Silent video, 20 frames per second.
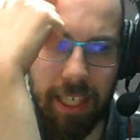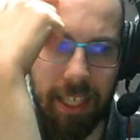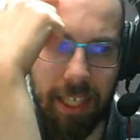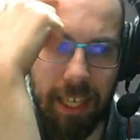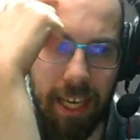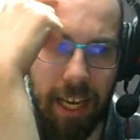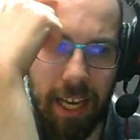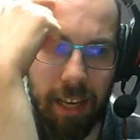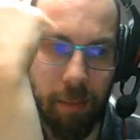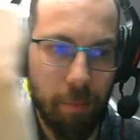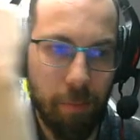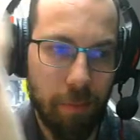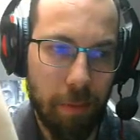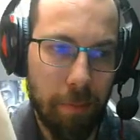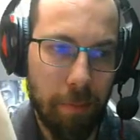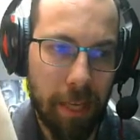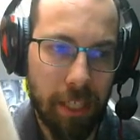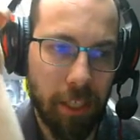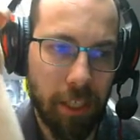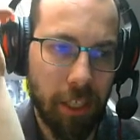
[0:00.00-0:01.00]
I think, yeah,
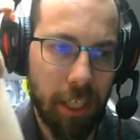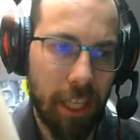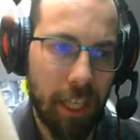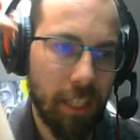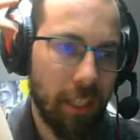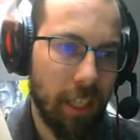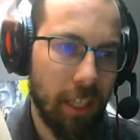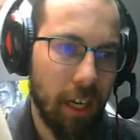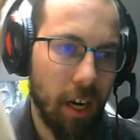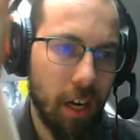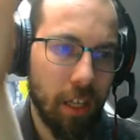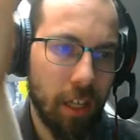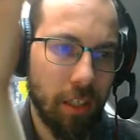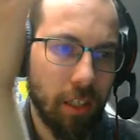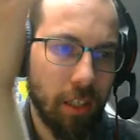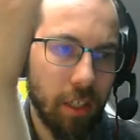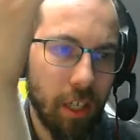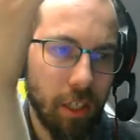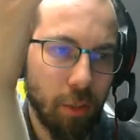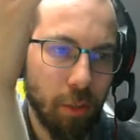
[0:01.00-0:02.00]
the matches against the
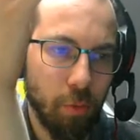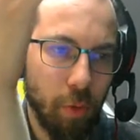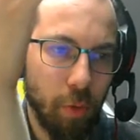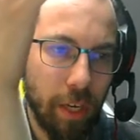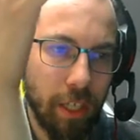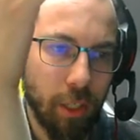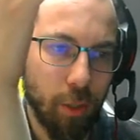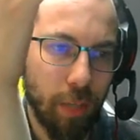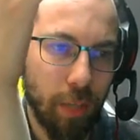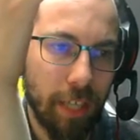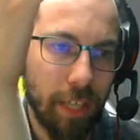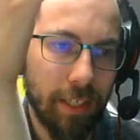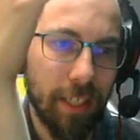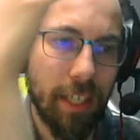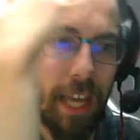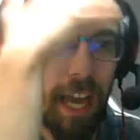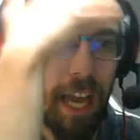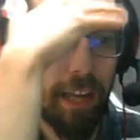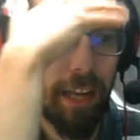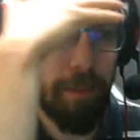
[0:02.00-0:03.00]
Arkansas Racer...
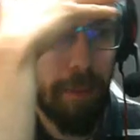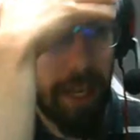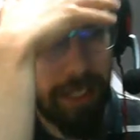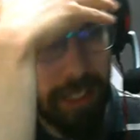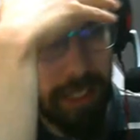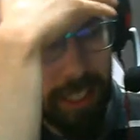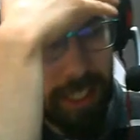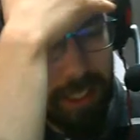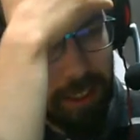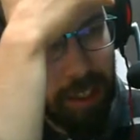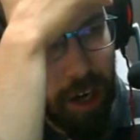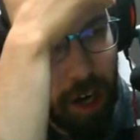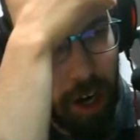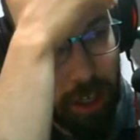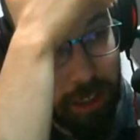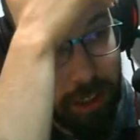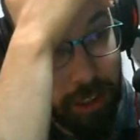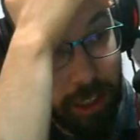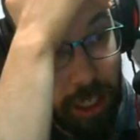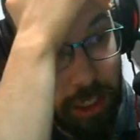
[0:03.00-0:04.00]
I think, yeah, the match
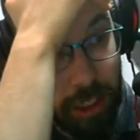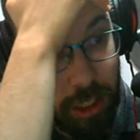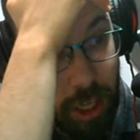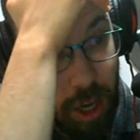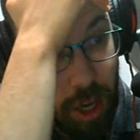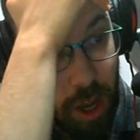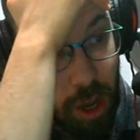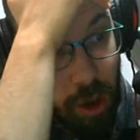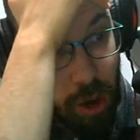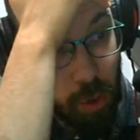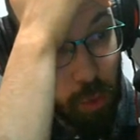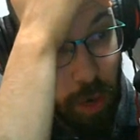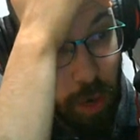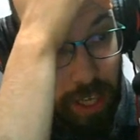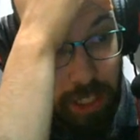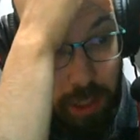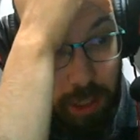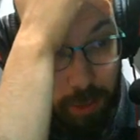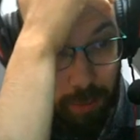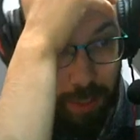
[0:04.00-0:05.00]
against the Arkansas
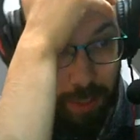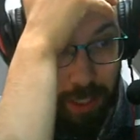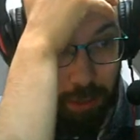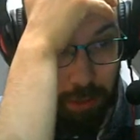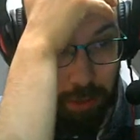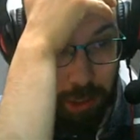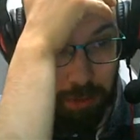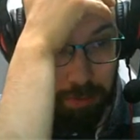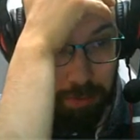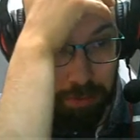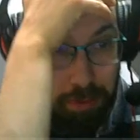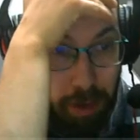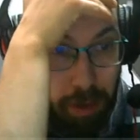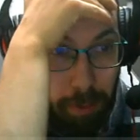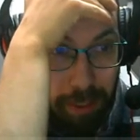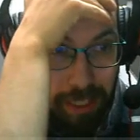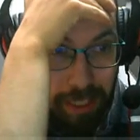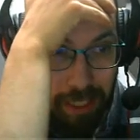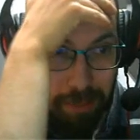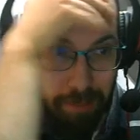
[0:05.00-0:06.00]
Racer wins was
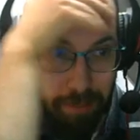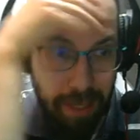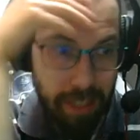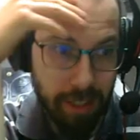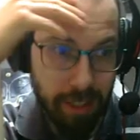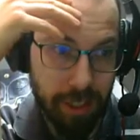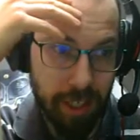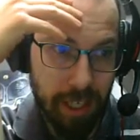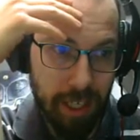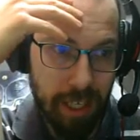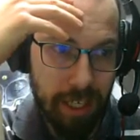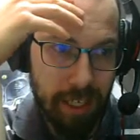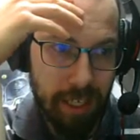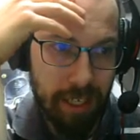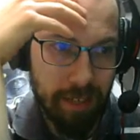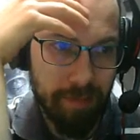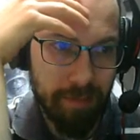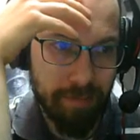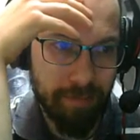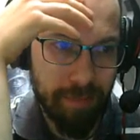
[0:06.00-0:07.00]
probably the match
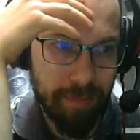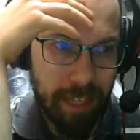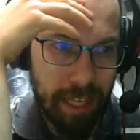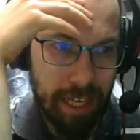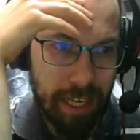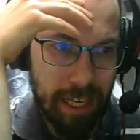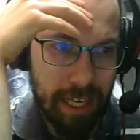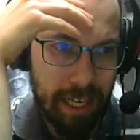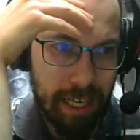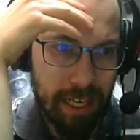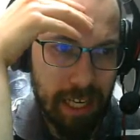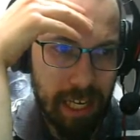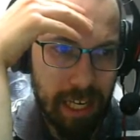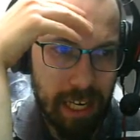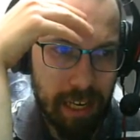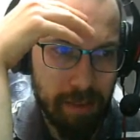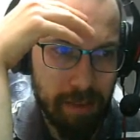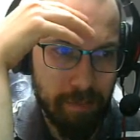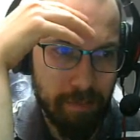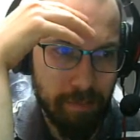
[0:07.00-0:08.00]

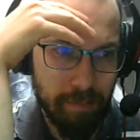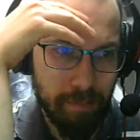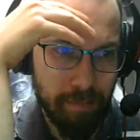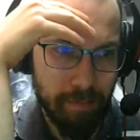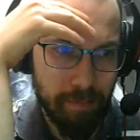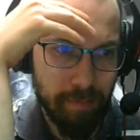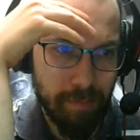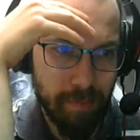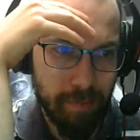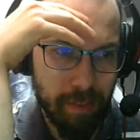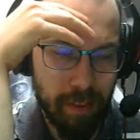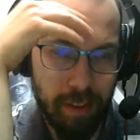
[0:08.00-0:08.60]
I'm